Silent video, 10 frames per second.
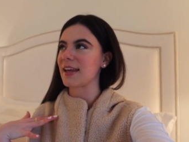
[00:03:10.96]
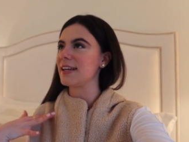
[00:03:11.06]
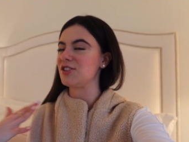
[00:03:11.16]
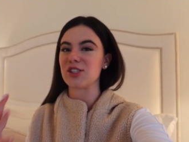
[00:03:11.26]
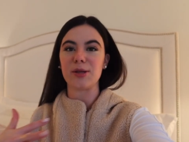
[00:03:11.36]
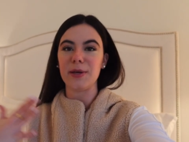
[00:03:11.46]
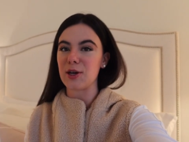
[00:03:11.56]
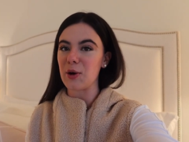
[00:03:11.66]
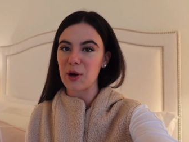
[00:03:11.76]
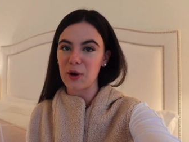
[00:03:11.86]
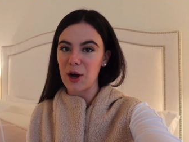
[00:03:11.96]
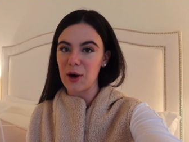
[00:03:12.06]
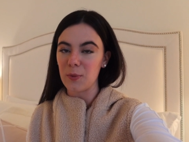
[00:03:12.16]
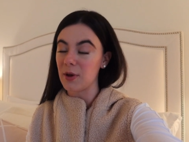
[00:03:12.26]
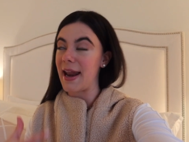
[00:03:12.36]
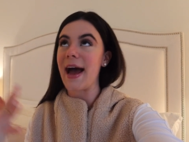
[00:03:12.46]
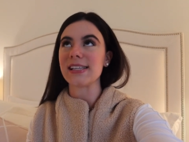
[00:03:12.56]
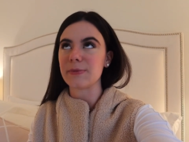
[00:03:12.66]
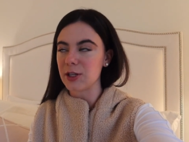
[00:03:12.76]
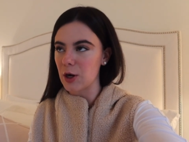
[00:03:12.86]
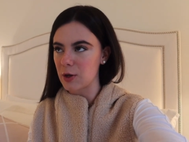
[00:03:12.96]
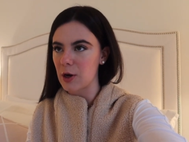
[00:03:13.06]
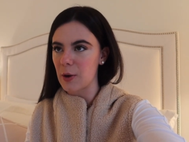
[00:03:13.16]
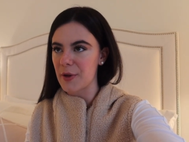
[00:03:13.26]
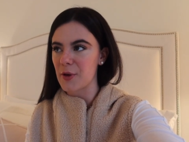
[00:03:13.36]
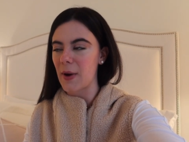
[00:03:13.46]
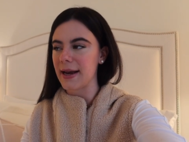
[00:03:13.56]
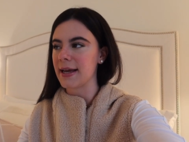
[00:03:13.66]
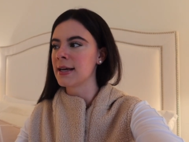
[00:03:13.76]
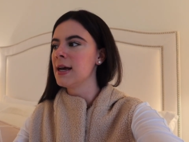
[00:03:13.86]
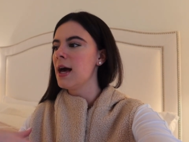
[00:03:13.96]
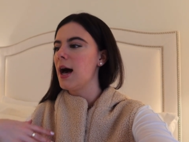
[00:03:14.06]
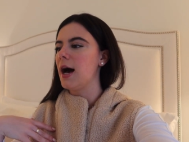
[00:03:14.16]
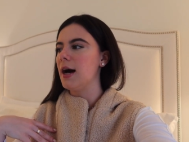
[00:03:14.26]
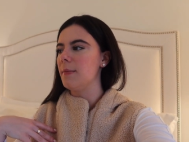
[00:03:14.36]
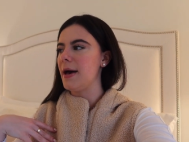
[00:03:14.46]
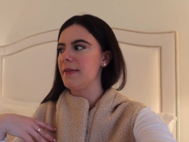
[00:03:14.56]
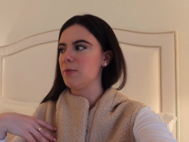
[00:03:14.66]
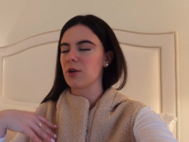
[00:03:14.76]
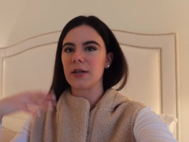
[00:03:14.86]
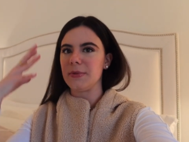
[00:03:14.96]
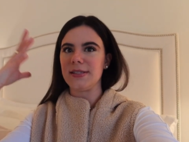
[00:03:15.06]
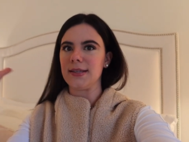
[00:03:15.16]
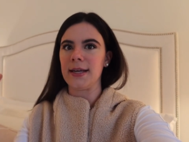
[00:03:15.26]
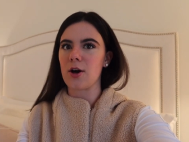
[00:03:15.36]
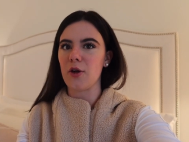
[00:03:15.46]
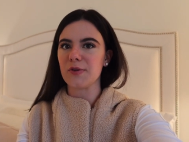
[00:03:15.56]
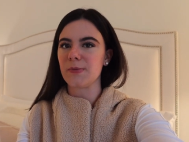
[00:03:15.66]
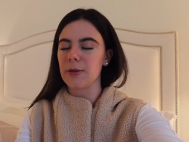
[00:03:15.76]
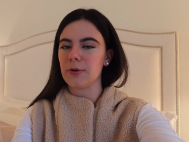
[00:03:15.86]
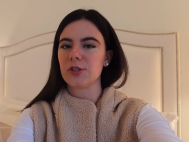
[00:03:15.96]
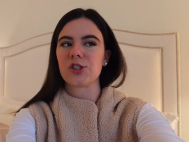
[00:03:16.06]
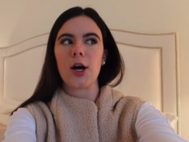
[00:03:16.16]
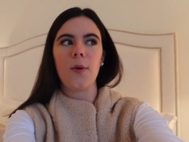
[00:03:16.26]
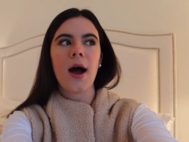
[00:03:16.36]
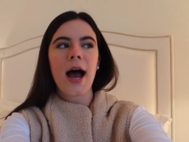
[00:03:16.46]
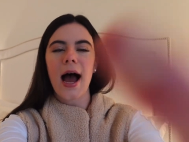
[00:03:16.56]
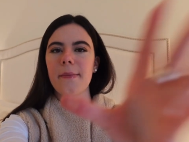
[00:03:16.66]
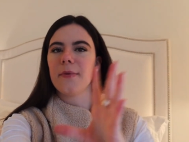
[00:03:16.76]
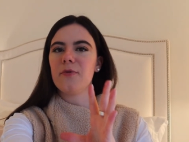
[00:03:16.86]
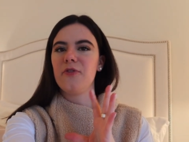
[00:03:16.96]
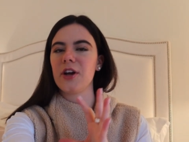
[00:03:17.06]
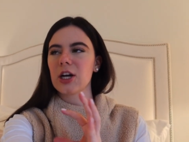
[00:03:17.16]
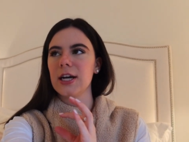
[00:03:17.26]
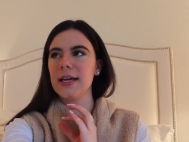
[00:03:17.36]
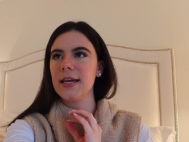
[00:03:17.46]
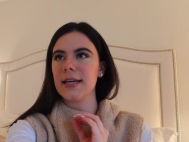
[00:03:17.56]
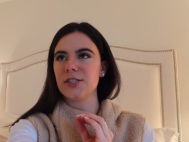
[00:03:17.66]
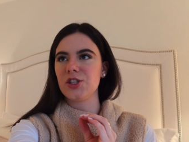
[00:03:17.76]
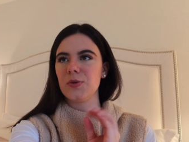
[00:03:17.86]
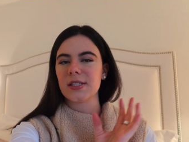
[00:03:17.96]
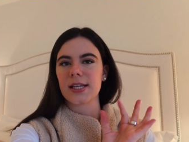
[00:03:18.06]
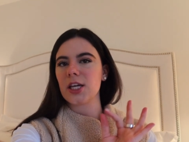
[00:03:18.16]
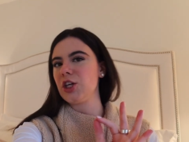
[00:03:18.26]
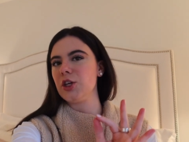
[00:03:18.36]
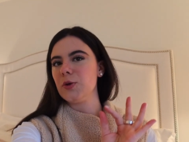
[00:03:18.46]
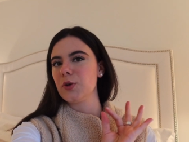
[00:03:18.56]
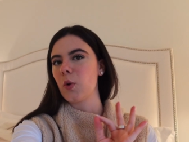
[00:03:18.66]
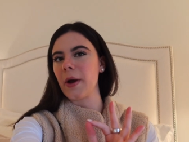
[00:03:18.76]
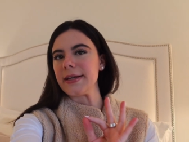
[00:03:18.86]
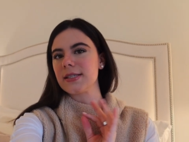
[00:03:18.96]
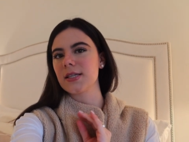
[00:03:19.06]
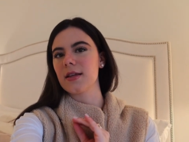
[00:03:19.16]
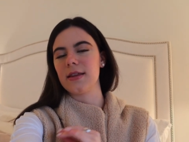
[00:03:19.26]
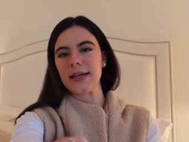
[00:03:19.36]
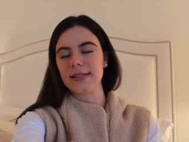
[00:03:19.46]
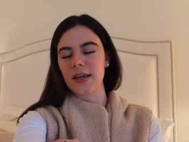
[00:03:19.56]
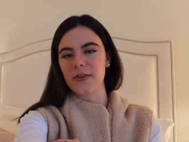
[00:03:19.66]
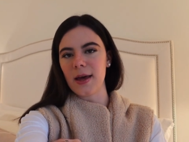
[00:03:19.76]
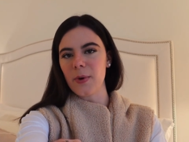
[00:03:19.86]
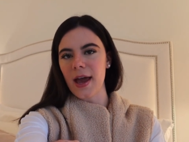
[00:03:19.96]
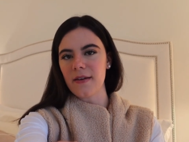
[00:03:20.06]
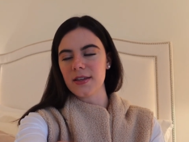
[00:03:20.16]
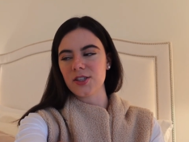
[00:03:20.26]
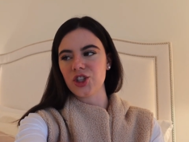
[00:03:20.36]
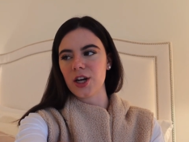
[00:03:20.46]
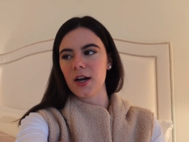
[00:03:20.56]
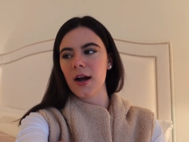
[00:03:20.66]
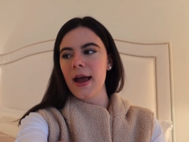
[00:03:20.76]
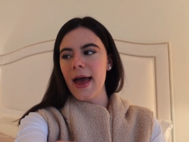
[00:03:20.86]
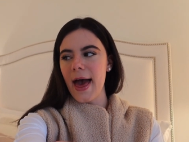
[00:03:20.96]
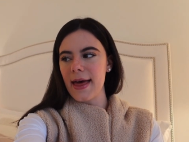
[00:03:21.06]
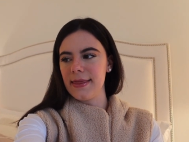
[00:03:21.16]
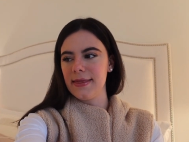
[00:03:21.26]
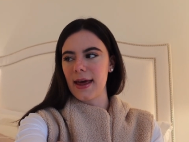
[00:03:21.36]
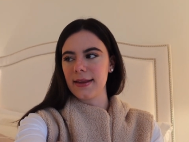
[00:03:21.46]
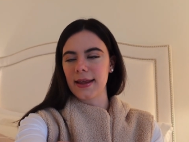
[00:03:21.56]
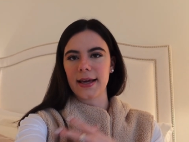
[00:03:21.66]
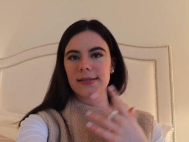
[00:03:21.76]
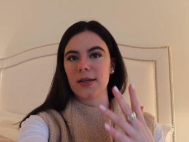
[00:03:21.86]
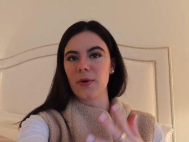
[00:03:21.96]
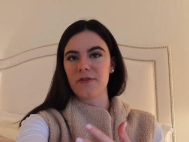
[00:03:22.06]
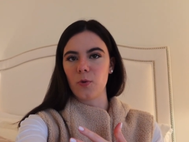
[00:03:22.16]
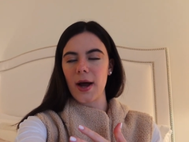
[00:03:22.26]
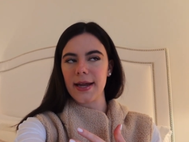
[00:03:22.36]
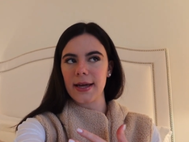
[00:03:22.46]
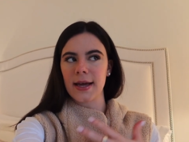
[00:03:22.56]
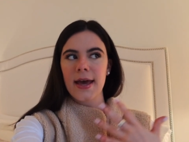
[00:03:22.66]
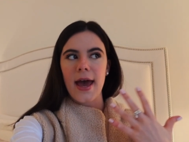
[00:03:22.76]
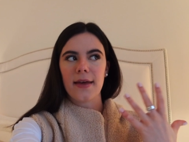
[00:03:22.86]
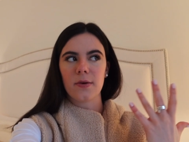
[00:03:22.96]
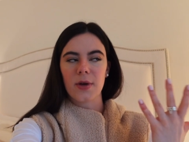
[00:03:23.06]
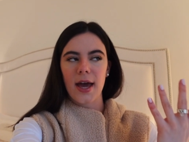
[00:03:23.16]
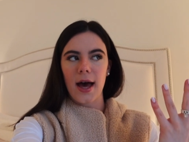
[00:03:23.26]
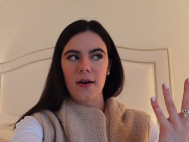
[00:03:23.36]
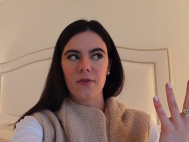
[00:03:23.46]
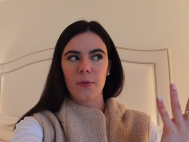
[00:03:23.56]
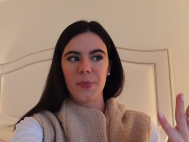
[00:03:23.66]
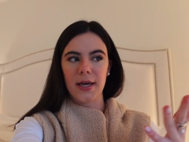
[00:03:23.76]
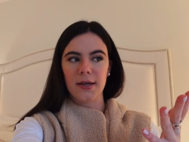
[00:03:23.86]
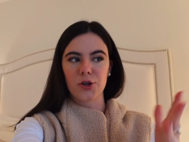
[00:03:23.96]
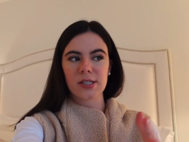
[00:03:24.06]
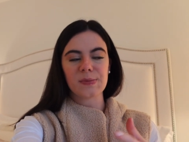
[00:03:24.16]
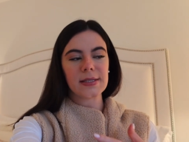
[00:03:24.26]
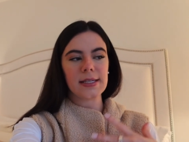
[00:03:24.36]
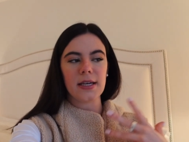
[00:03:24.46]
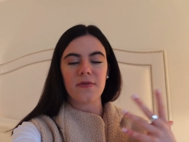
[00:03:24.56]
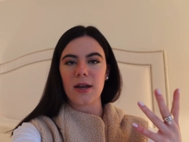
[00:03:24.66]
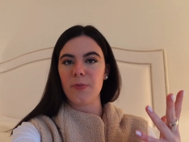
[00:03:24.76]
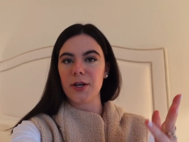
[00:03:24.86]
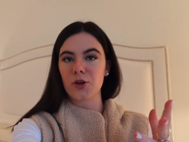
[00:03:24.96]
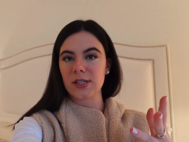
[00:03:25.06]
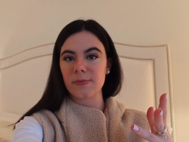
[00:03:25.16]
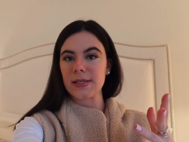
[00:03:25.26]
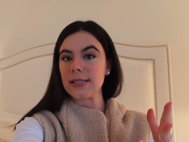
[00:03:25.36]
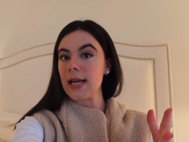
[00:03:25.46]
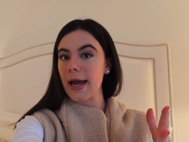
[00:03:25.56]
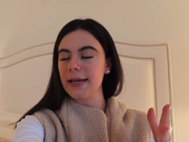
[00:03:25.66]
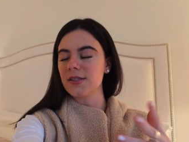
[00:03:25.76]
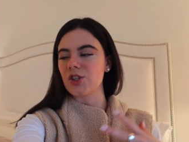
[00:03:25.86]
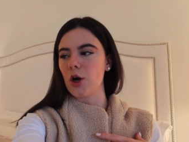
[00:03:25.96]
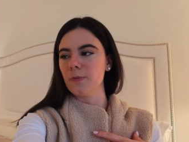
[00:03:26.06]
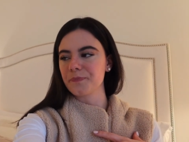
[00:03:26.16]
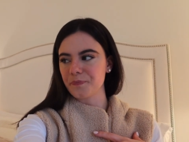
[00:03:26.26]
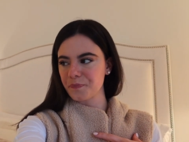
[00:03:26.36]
it's just gonna be go, go, go. Well, it has been go, go, go with the wedding. Um, and then we're gonna be seeing like all those people. So I'm very into this like cute, quaint Thanksgiving that we have this year. And then, like I said, we have the wedding and then we have a big Christmas Eve and a big Christmas night. So